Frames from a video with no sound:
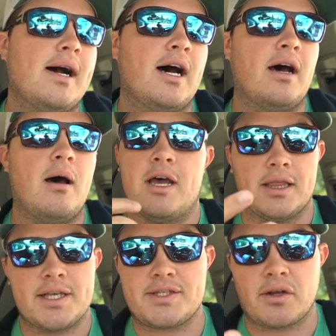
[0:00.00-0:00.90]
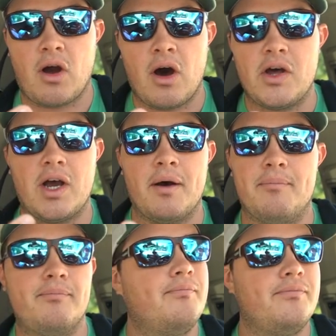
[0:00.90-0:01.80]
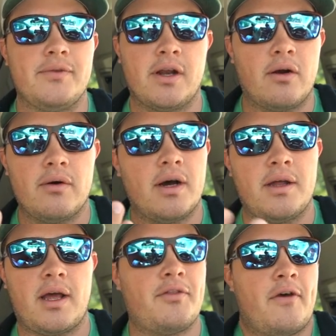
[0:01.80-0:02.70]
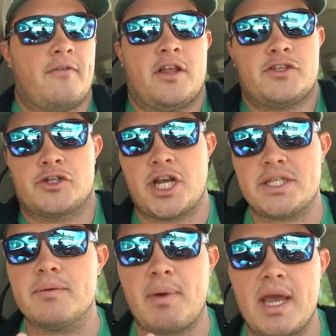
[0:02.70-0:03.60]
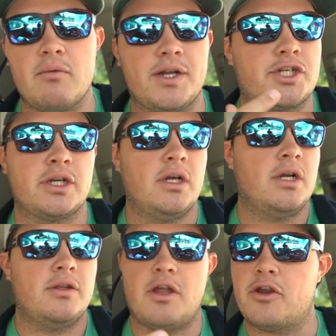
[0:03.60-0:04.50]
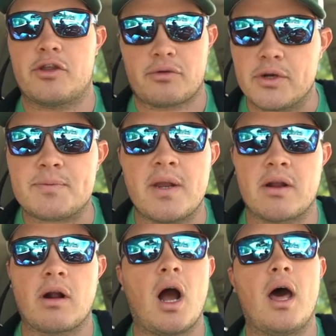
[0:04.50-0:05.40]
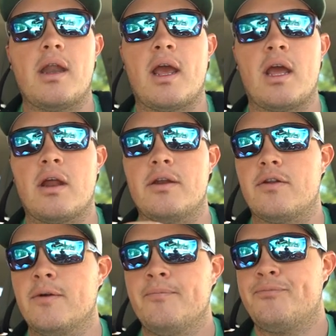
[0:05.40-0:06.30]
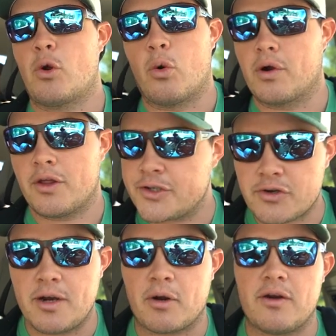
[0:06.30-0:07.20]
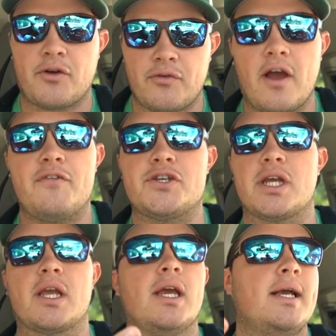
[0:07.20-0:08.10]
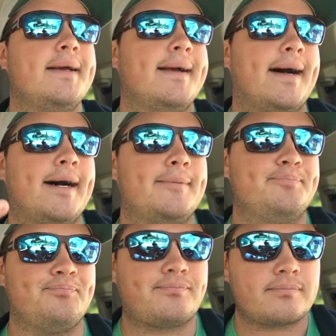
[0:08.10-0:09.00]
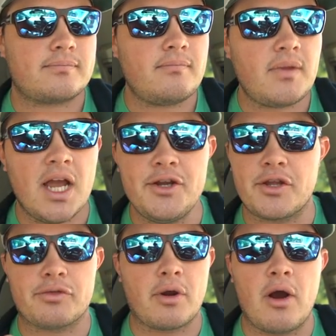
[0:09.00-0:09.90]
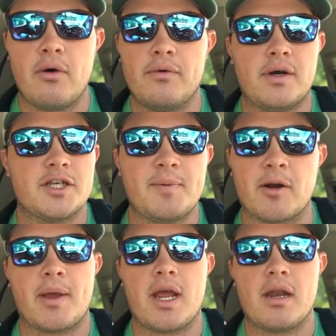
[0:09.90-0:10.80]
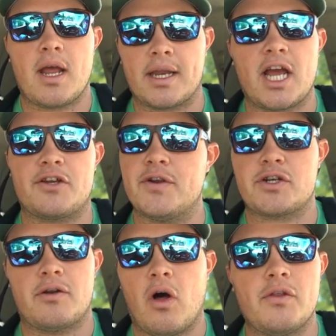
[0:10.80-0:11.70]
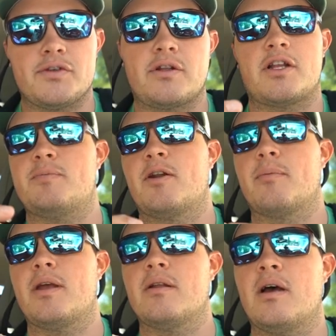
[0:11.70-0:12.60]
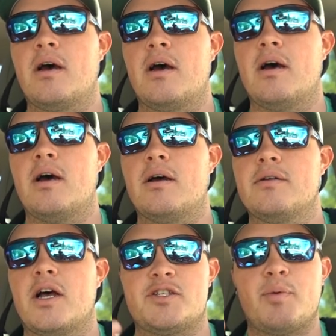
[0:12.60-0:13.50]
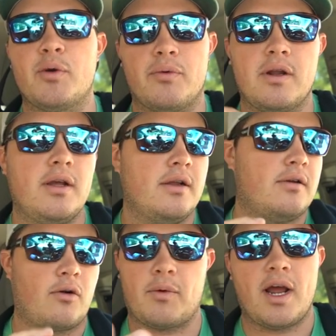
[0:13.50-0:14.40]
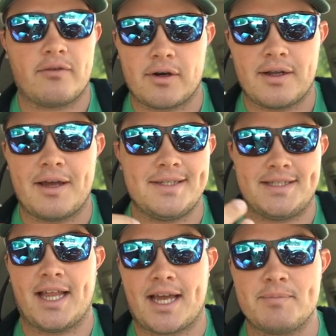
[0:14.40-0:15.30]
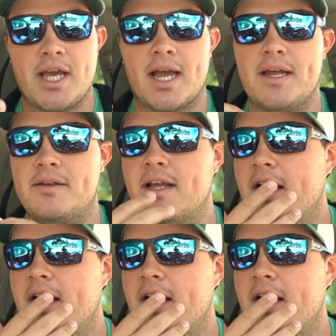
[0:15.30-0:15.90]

uh, unless they're on a you know a, unless they're chasing bait, which then you can throw a spinning rod and or a streamer if you're fly fishing. Um, and you can throw a spinner bait and catch fish on all this not spinner bait uh, a spoon or whatever it's like i'm saying i